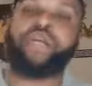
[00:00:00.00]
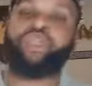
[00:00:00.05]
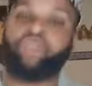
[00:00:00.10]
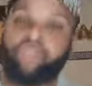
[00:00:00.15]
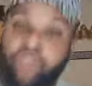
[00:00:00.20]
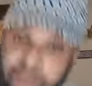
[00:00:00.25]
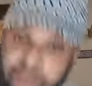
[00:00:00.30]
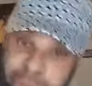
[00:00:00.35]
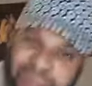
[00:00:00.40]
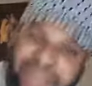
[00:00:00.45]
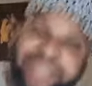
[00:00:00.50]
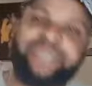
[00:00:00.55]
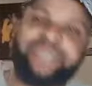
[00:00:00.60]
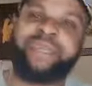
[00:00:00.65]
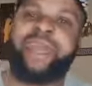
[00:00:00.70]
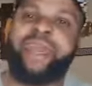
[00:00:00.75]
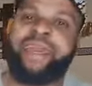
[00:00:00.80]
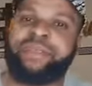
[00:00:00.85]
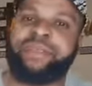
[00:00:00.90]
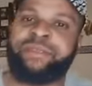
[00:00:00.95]
You not buy
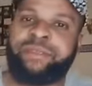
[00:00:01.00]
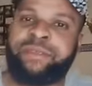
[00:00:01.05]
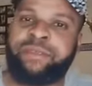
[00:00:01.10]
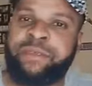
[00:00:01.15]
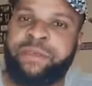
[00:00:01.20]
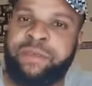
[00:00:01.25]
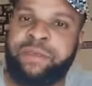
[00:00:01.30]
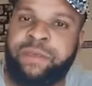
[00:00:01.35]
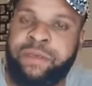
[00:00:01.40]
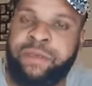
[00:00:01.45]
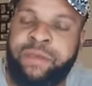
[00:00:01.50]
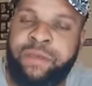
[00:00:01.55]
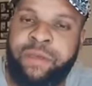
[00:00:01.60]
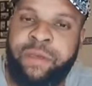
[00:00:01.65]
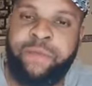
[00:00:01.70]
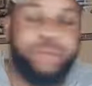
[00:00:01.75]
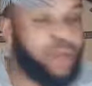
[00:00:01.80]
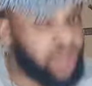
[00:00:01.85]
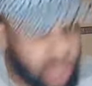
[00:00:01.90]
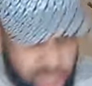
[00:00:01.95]
tickets
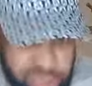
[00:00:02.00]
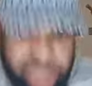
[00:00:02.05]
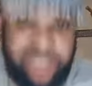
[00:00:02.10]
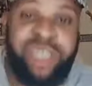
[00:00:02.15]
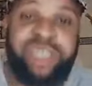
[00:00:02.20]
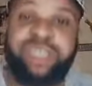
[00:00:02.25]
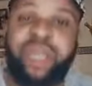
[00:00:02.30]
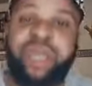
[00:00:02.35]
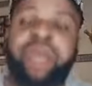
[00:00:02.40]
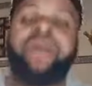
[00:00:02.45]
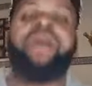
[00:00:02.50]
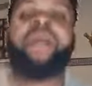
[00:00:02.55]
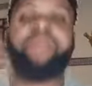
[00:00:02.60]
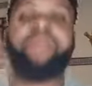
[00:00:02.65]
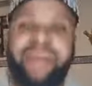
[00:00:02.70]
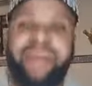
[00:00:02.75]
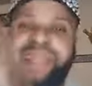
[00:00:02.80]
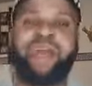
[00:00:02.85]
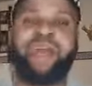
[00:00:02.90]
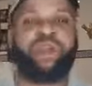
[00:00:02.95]
for your children.
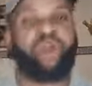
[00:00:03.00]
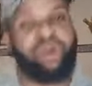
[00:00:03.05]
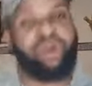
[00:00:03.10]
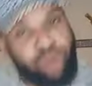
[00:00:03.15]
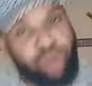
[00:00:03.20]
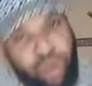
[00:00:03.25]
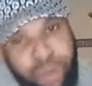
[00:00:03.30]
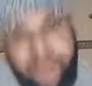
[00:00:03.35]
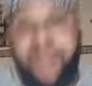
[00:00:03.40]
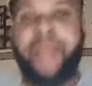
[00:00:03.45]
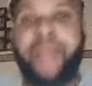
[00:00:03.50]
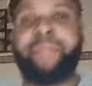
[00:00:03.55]
May they go.